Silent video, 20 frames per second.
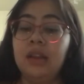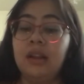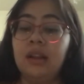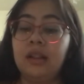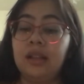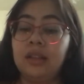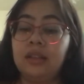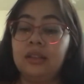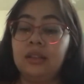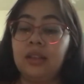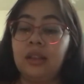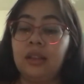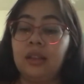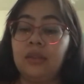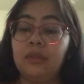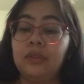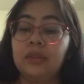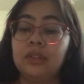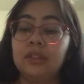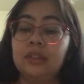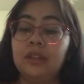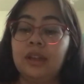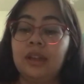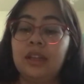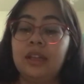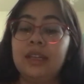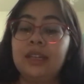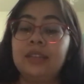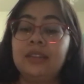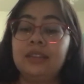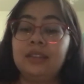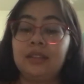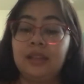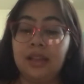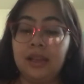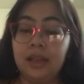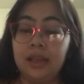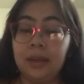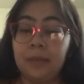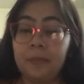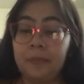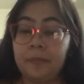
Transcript: Now let's see. The first letter is T.